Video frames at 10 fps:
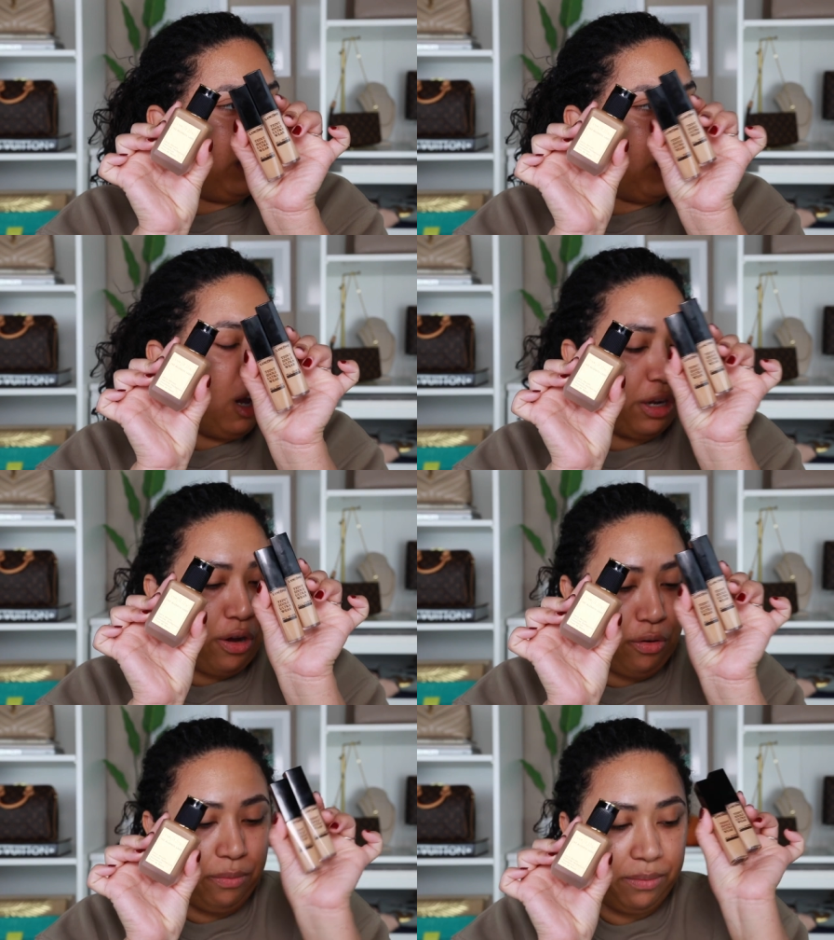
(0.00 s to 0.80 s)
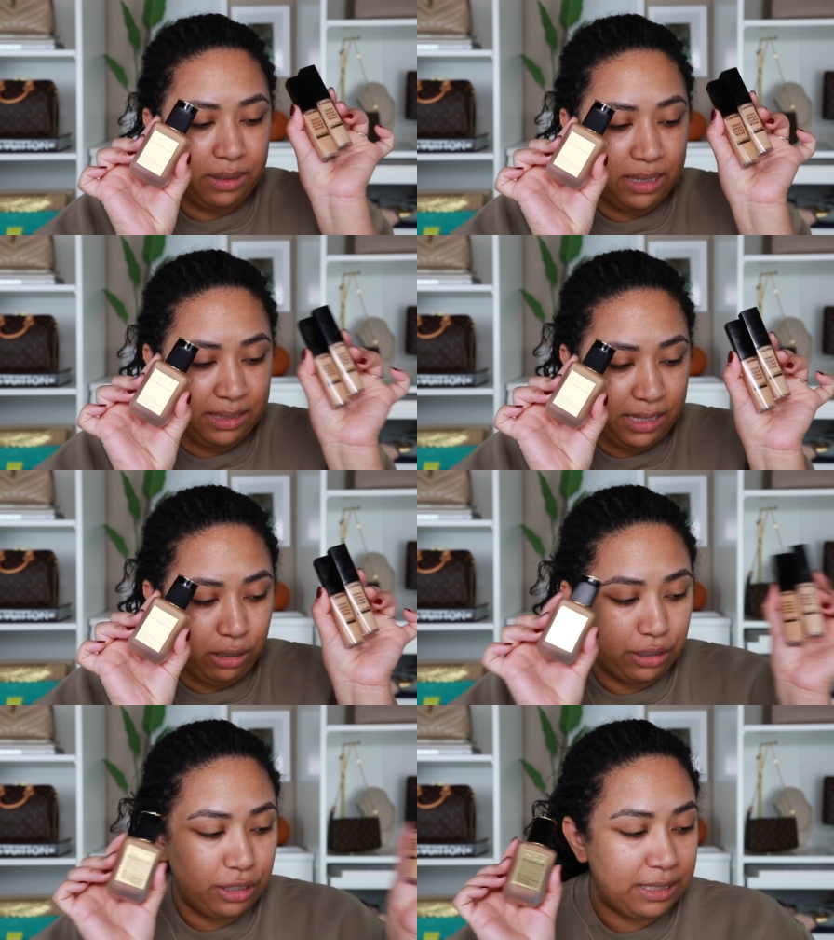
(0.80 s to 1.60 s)
Lancôme
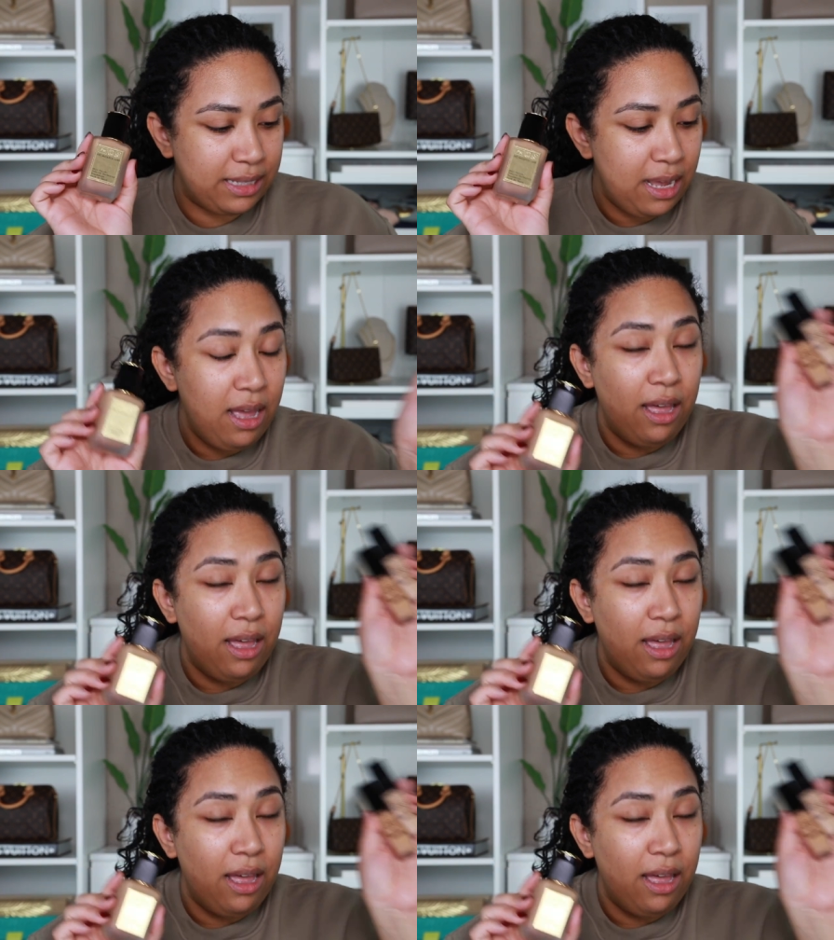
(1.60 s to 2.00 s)
concealers.